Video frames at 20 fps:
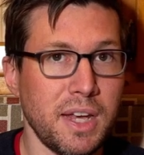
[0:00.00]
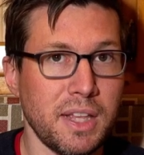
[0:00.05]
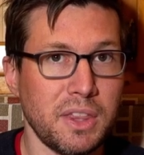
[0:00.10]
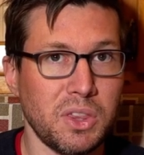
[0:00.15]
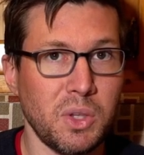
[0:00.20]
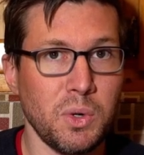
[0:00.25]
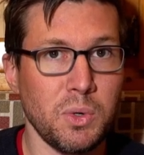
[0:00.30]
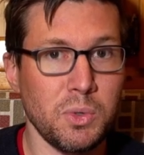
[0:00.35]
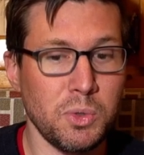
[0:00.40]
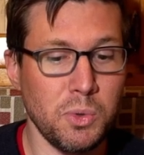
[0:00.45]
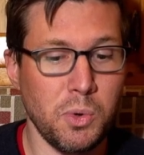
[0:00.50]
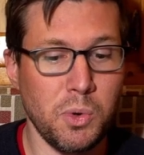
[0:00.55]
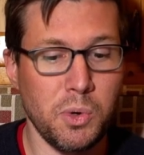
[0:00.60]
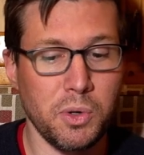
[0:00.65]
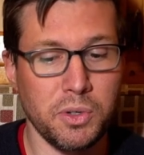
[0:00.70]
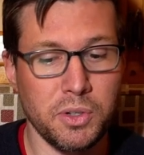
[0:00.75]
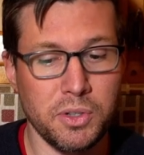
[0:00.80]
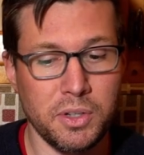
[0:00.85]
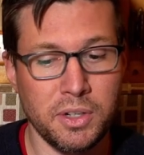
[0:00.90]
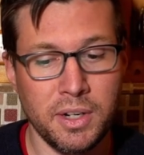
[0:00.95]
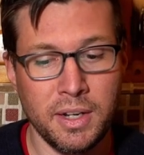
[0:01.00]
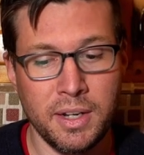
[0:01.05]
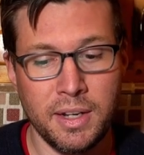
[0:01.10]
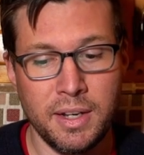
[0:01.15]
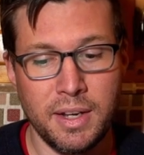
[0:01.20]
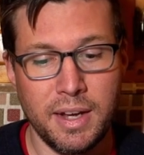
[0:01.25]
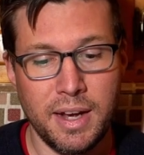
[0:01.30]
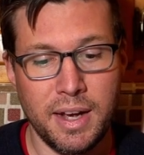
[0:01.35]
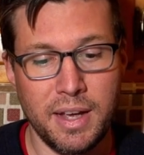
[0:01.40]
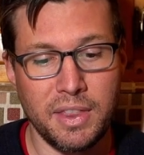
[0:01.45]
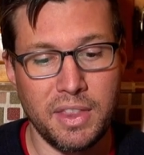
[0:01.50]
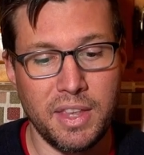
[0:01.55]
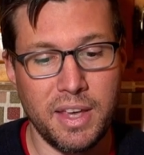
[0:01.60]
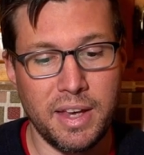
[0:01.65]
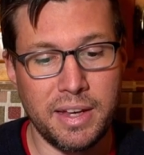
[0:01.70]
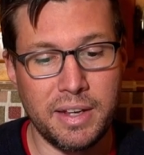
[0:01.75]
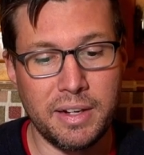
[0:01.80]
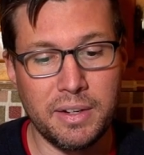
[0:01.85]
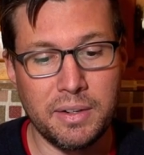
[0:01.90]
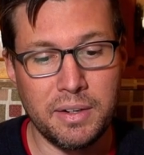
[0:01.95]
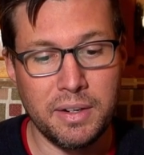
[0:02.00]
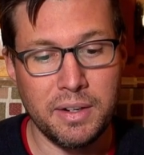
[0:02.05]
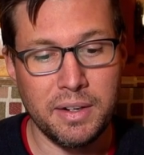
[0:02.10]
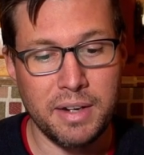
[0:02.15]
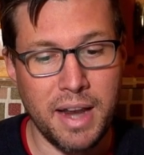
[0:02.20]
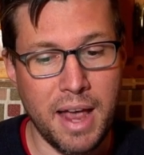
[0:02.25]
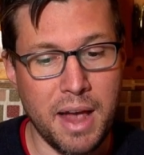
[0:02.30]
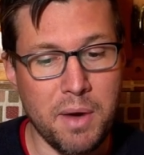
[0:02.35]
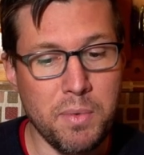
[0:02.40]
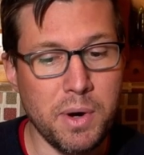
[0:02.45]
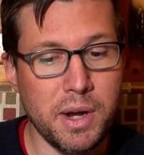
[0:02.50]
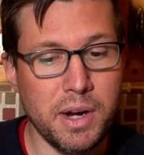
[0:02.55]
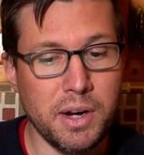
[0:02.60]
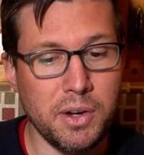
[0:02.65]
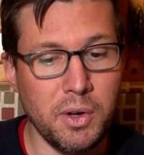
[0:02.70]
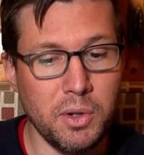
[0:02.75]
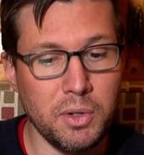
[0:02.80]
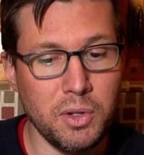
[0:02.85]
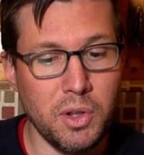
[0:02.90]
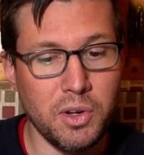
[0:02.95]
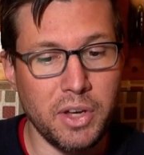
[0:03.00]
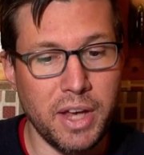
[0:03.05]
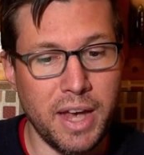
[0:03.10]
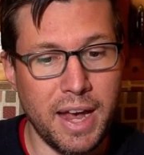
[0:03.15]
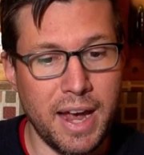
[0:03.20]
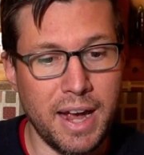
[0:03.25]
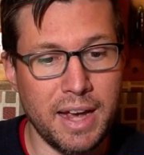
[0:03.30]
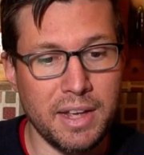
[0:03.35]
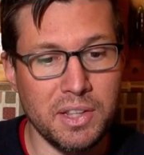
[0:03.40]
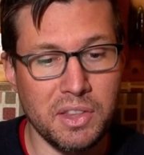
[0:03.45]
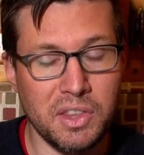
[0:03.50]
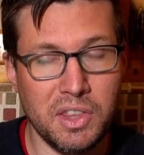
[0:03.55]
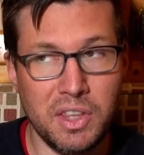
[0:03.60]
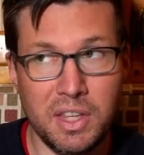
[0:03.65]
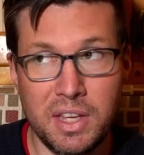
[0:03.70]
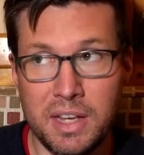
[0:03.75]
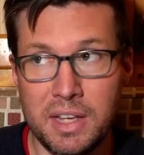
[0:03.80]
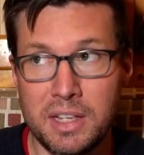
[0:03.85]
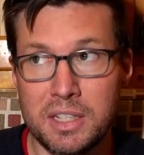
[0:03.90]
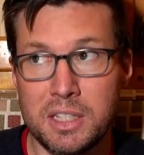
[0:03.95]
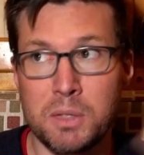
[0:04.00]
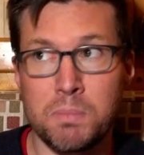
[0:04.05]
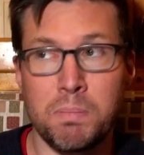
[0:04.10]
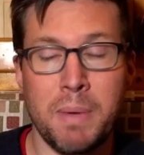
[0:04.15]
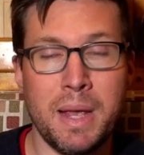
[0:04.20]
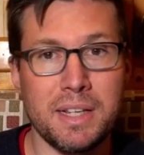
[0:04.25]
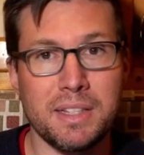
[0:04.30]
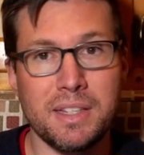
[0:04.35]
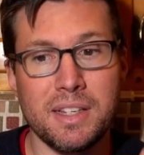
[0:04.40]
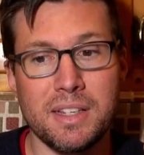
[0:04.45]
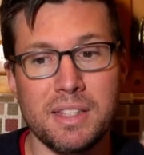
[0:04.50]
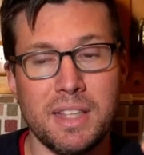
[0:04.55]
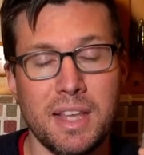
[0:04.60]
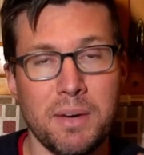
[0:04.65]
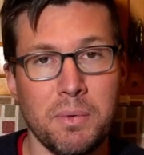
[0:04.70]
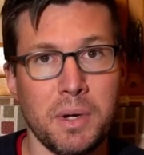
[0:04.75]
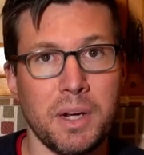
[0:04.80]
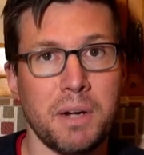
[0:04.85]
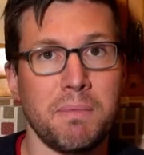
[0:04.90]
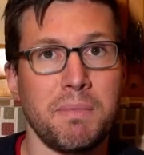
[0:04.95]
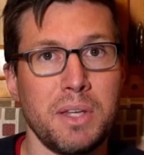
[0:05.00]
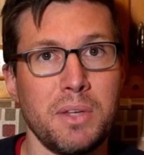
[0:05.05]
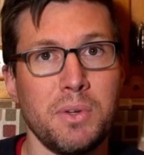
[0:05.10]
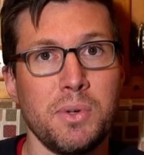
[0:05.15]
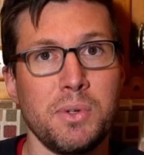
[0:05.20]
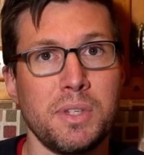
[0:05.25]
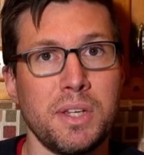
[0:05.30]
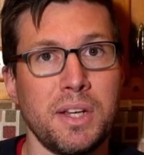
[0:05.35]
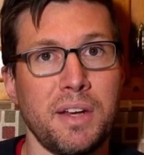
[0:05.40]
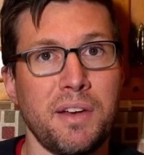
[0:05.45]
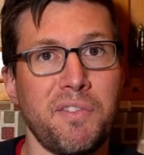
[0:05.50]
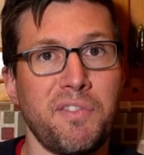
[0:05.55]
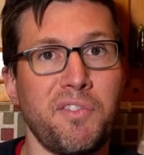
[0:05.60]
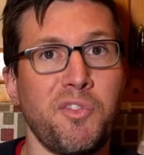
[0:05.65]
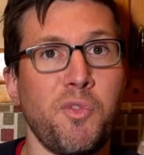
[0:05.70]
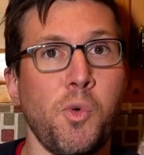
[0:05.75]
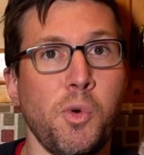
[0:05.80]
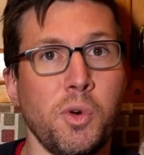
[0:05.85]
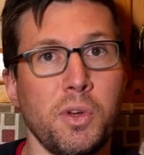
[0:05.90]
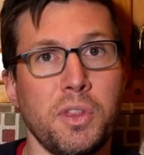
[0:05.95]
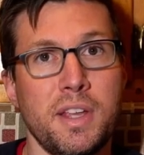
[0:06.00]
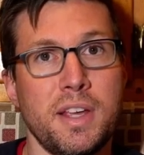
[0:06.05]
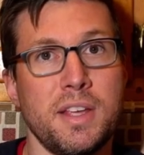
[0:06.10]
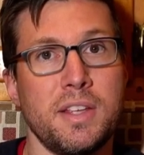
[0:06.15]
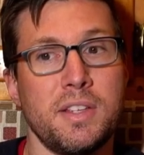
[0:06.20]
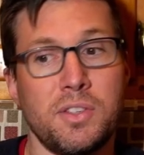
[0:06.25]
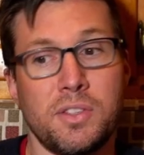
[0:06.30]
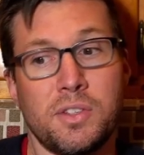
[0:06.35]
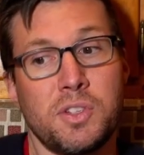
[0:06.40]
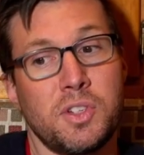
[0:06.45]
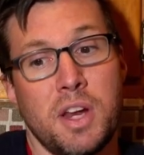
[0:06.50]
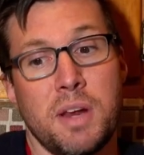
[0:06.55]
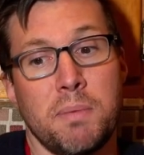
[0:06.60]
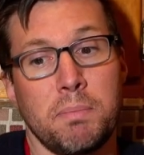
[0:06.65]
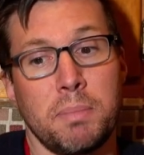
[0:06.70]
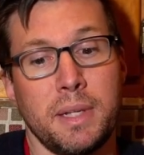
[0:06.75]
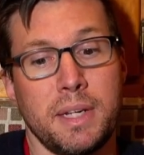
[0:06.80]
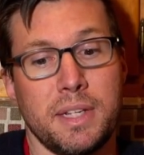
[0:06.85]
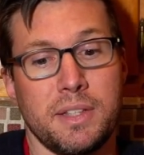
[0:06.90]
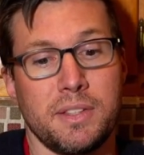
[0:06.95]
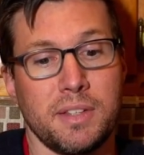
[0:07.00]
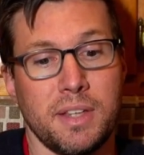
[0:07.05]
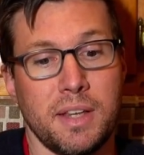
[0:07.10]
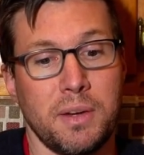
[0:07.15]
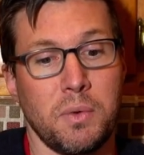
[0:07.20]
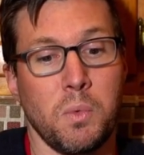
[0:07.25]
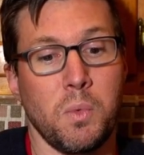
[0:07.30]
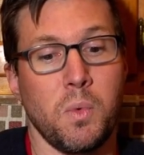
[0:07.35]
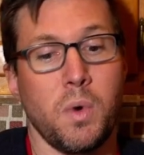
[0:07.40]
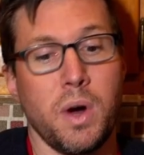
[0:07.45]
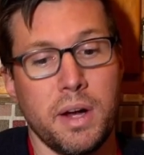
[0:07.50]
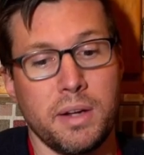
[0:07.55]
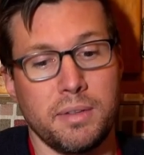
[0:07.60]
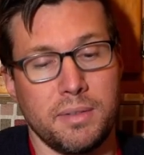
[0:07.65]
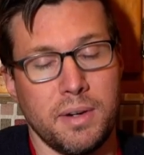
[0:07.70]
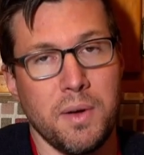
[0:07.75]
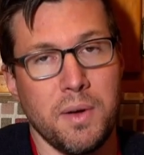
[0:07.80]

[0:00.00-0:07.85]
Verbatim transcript: get those ordered, and then now we're gonna go look at the spaces that we're gonna be using for these chain plates. Like what,